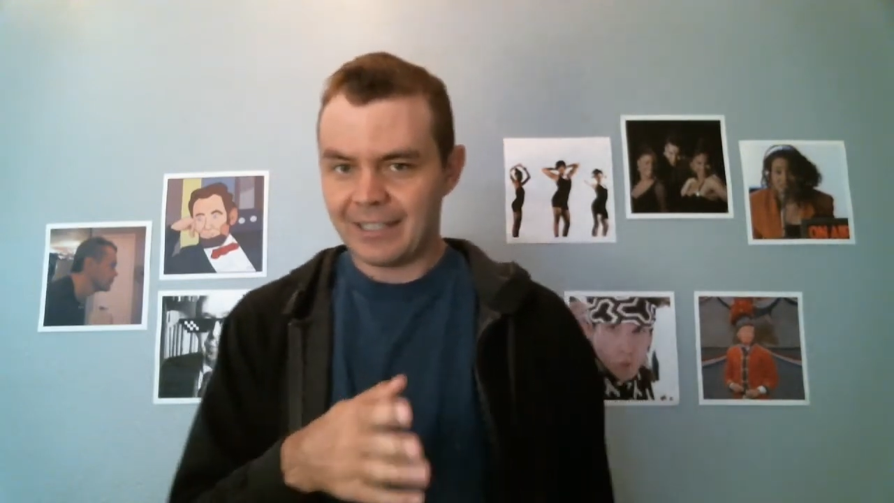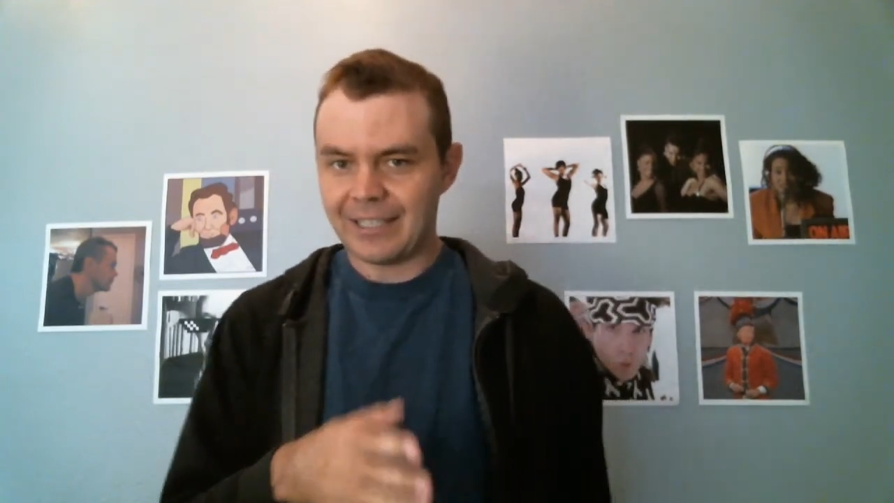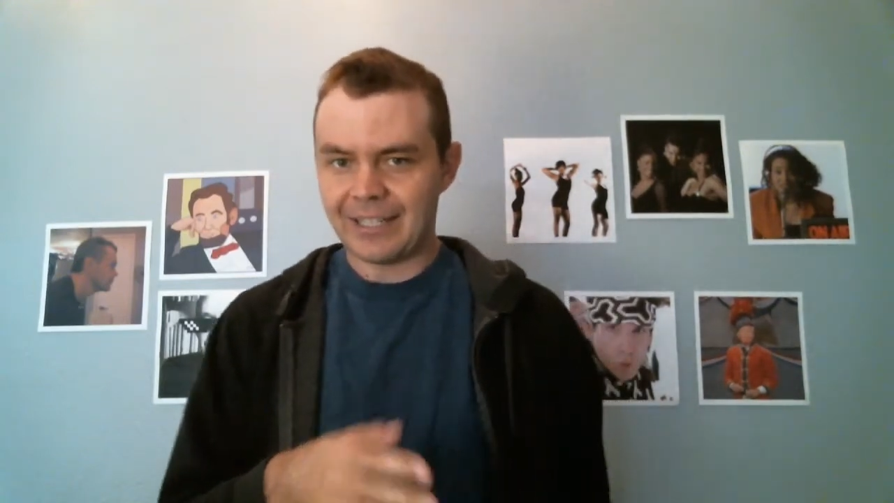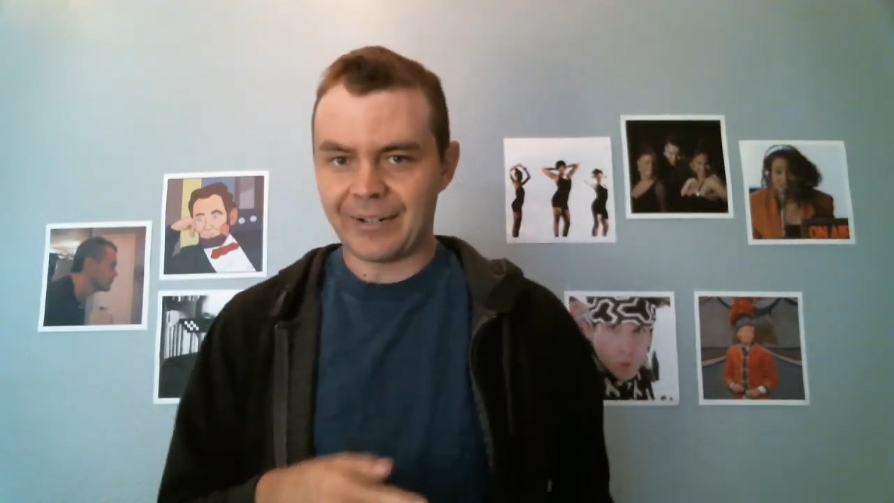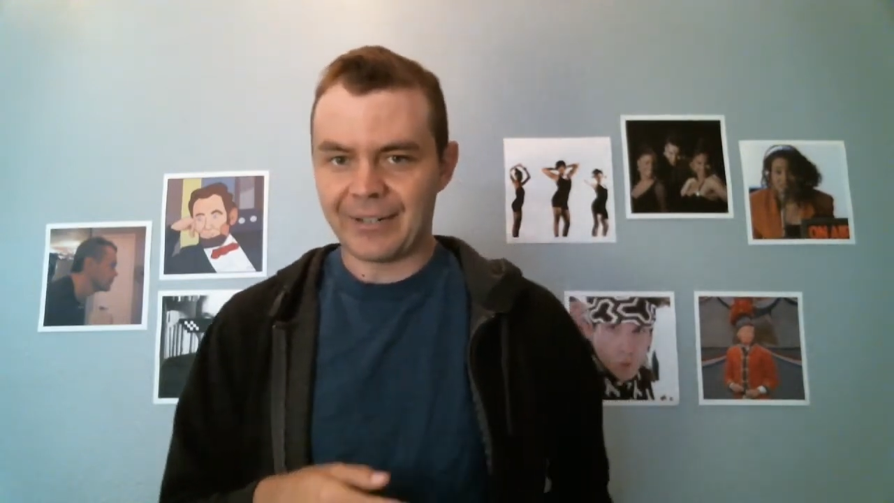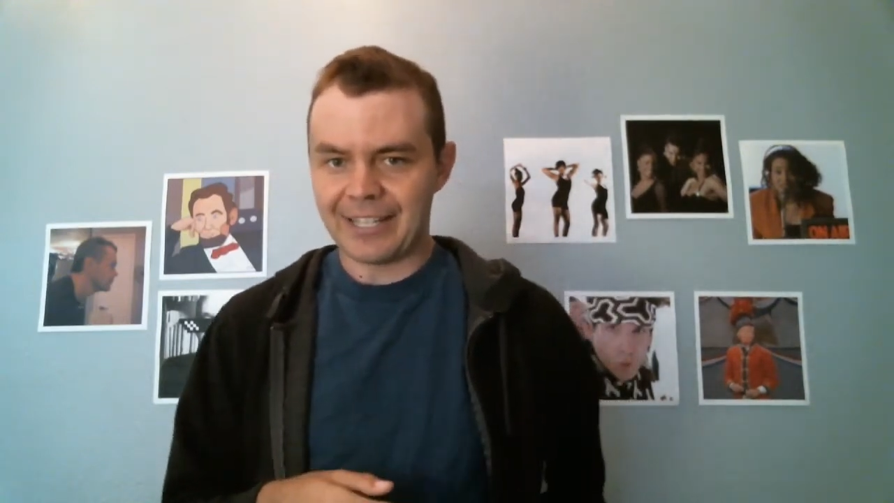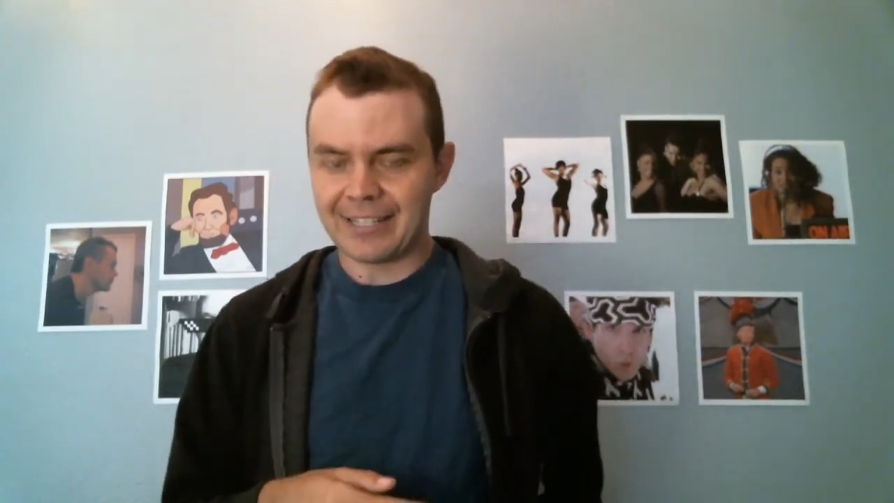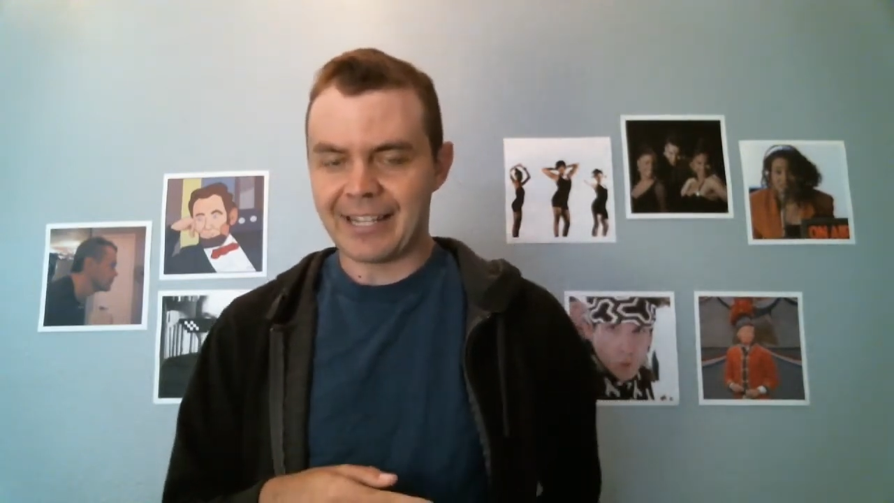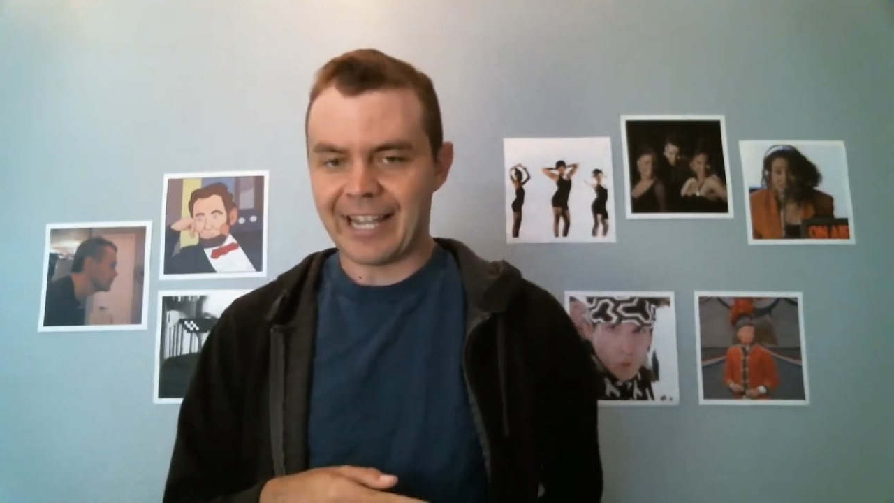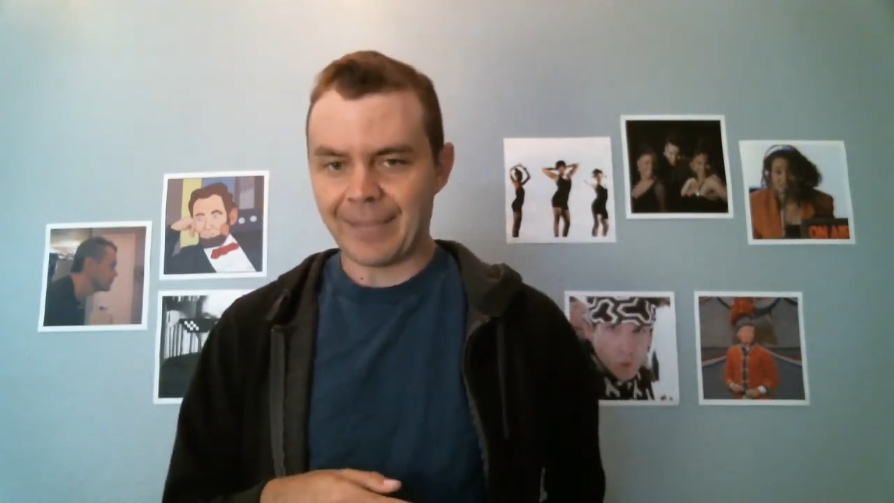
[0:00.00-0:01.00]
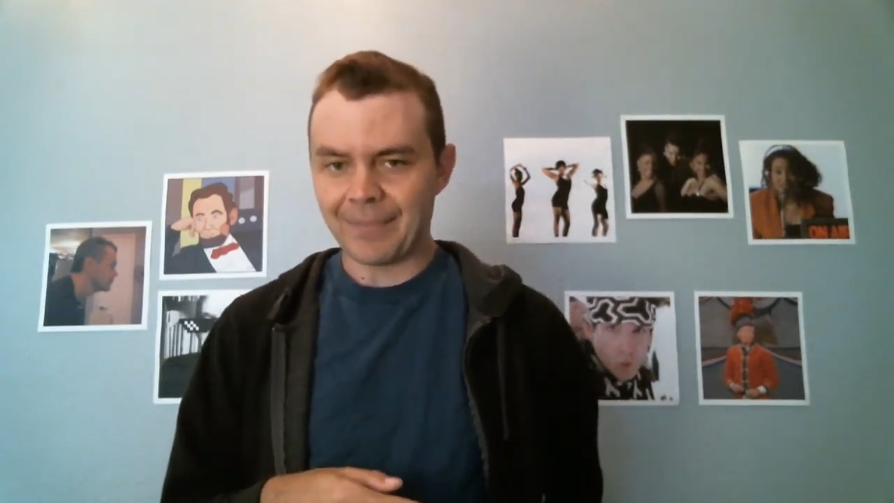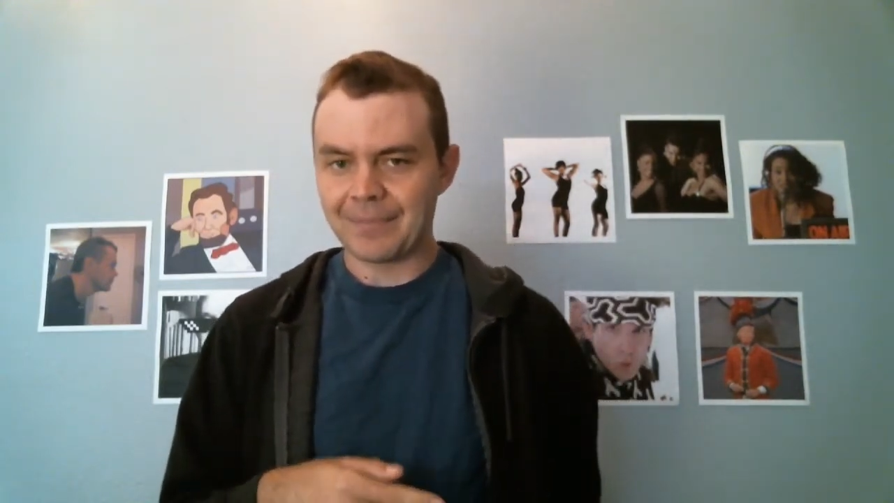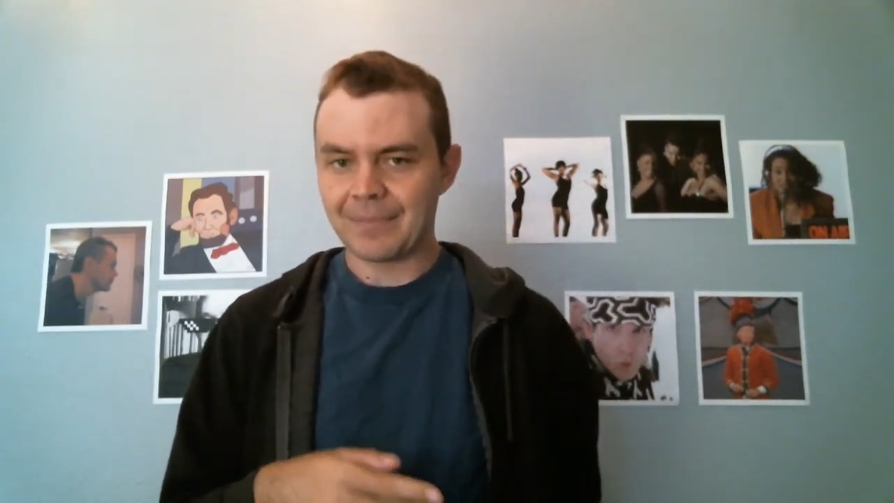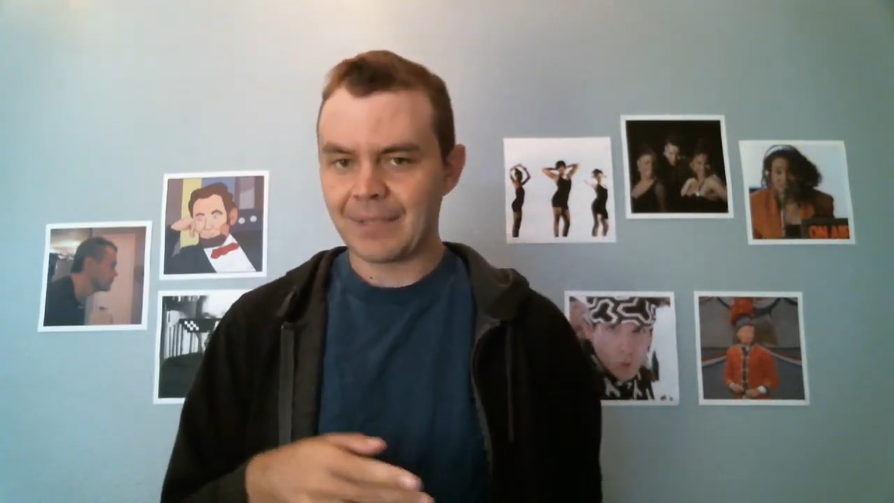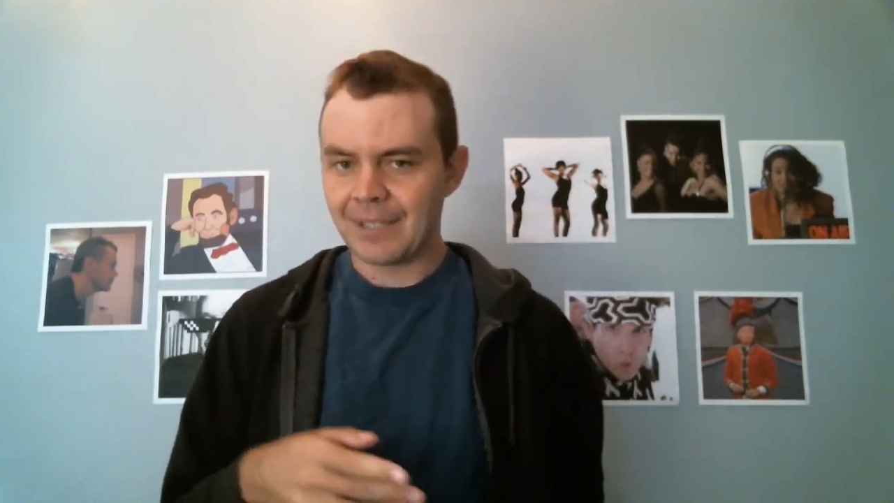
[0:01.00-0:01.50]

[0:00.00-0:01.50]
you know, his time